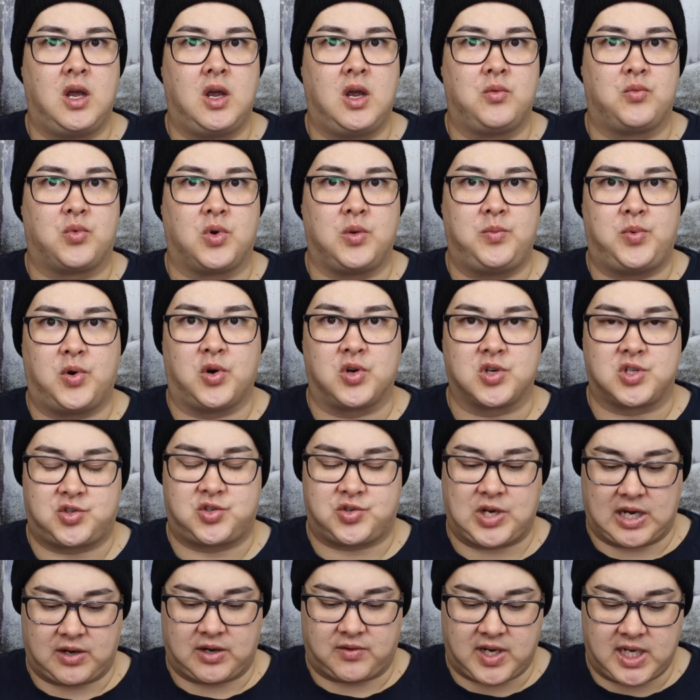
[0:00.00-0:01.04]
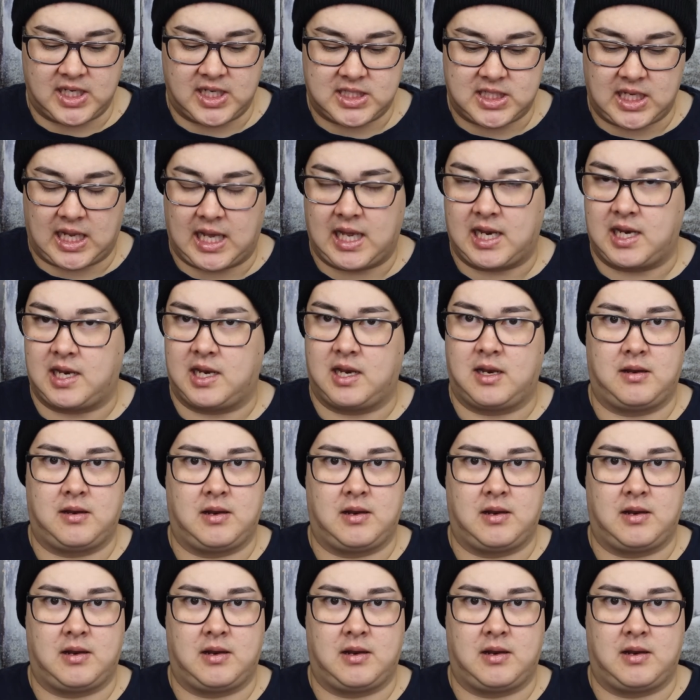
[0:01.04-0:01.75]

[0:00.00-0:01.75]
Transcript: RuPaul's Drag Race and